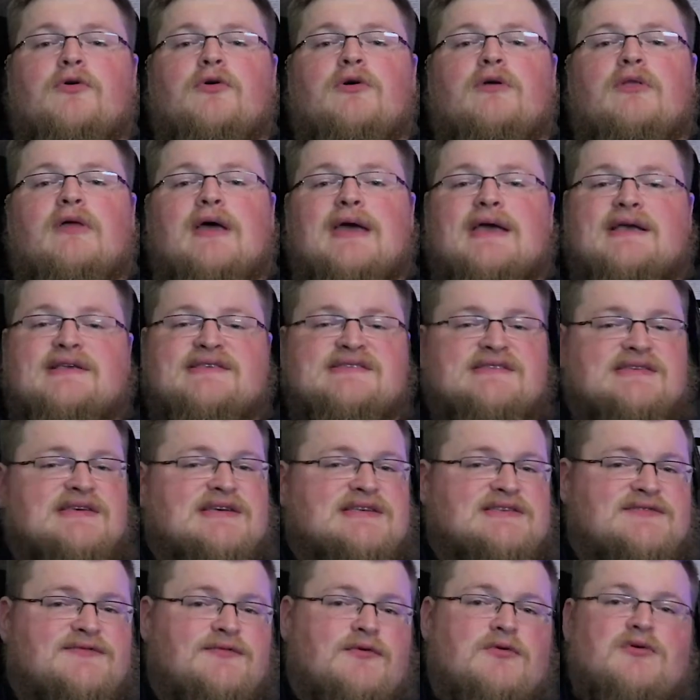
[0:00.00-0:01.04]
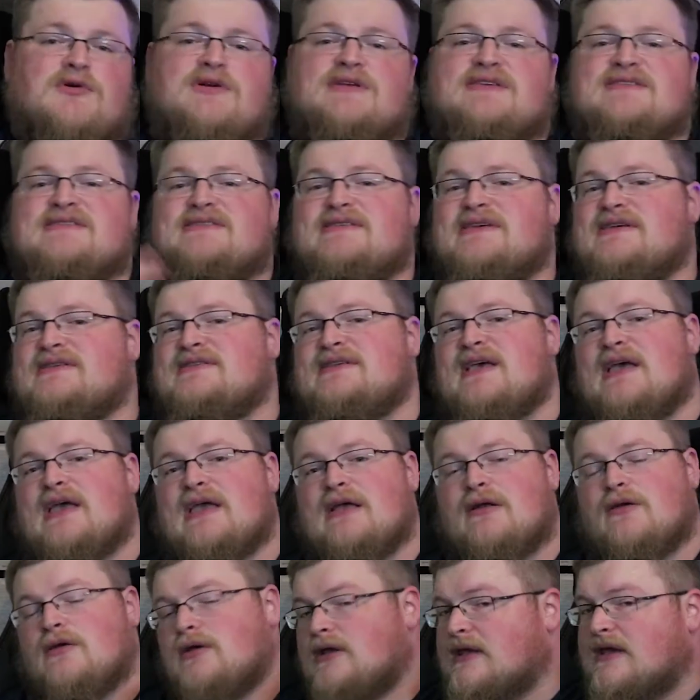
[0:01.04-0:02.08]
are like 6'4" to
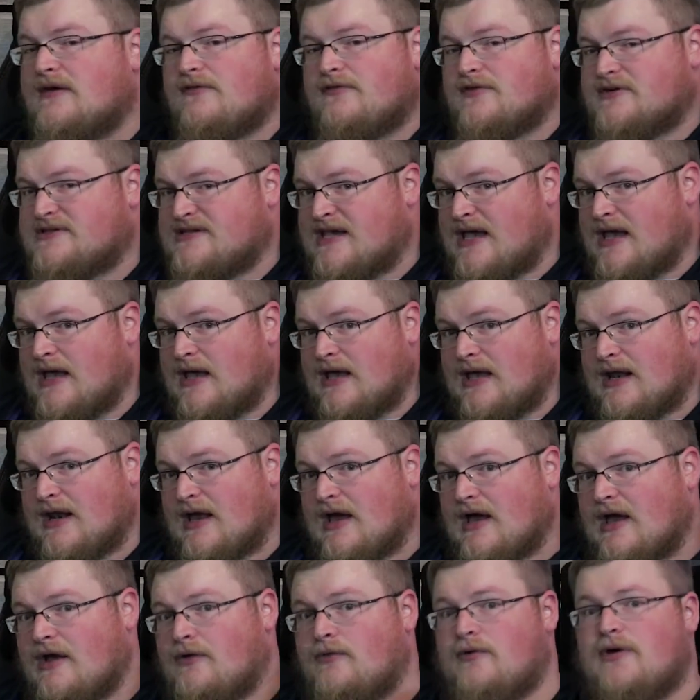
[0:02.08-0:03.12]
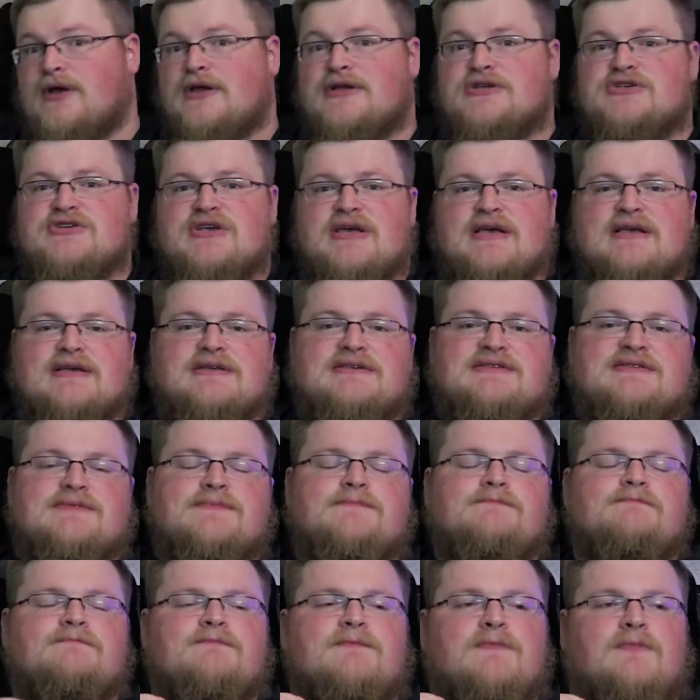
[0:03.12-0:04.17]
6'8", give or take, in height range, as,
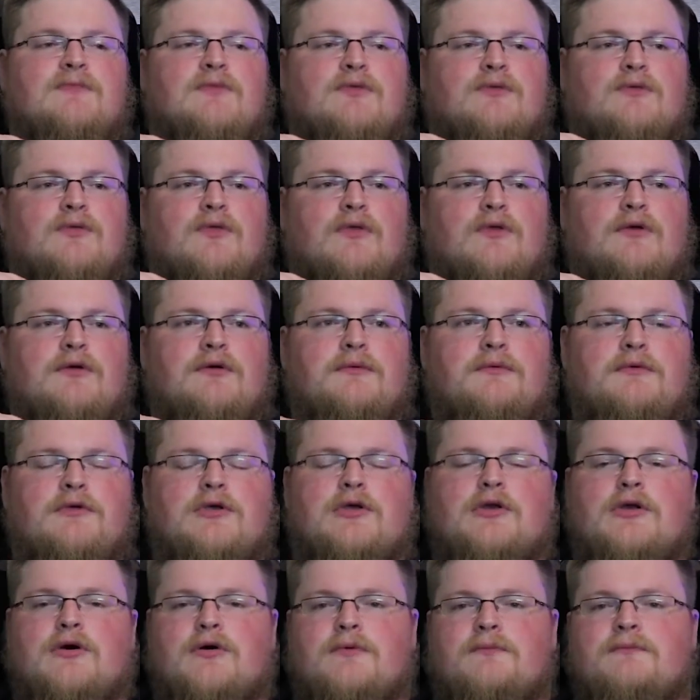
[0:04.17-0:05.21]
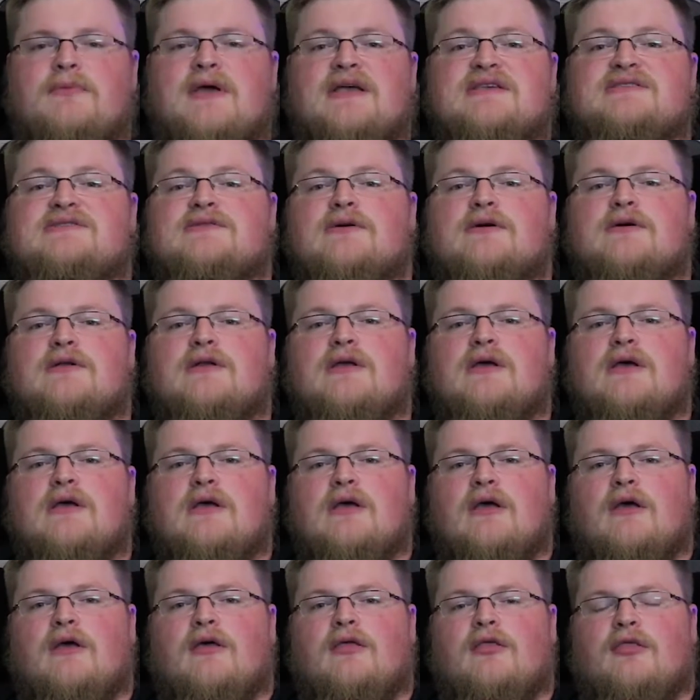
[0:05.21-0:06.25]
you know, based on
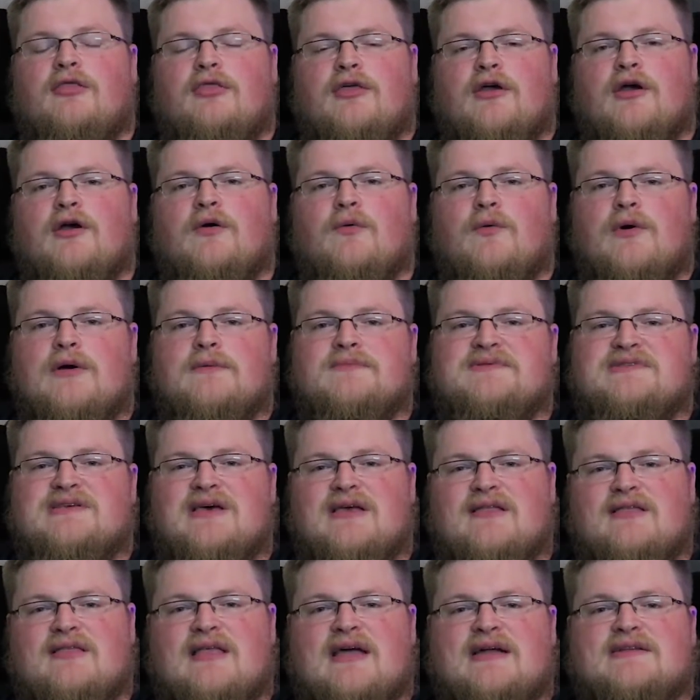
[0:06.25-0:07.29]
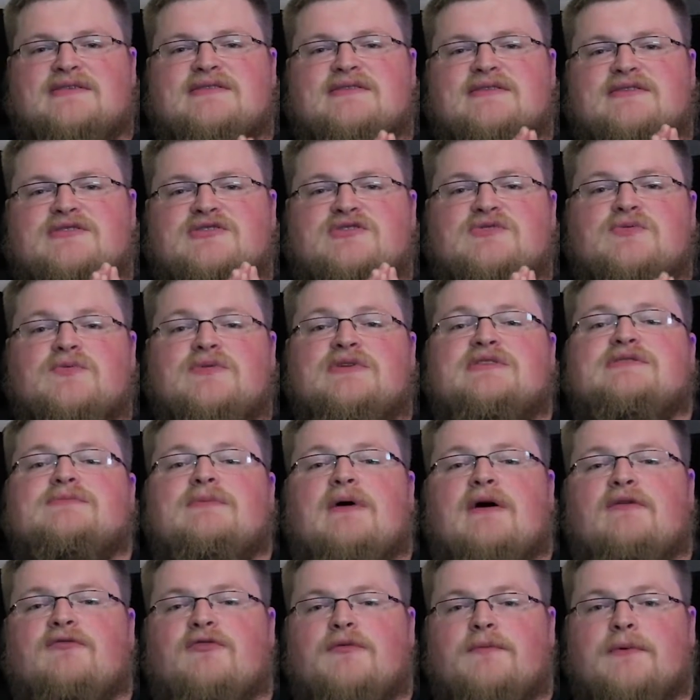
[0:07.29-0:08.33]
their website, that's the sweet
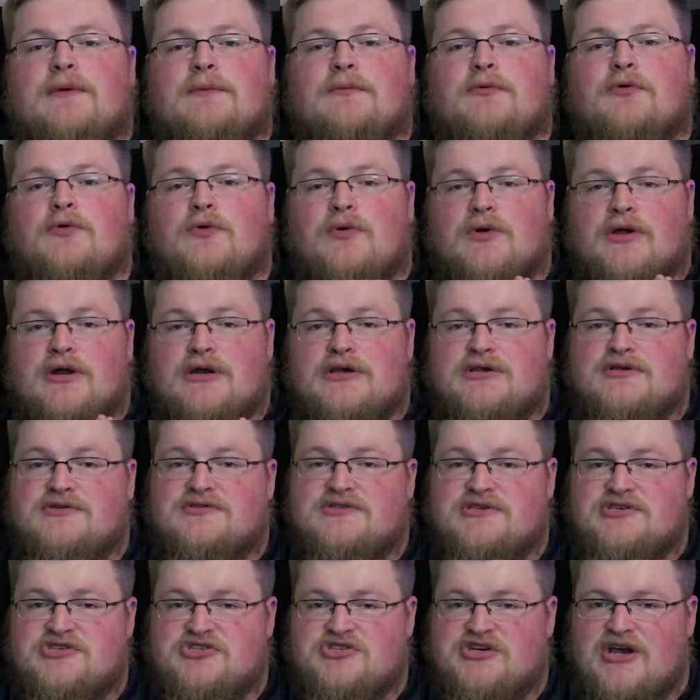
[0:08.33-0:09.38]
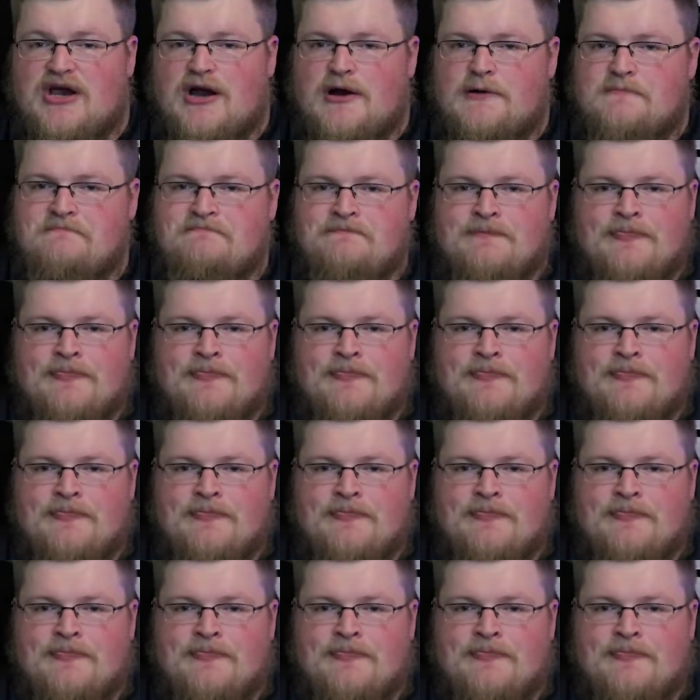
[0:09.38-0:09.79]
spot for people who are going to use this chair.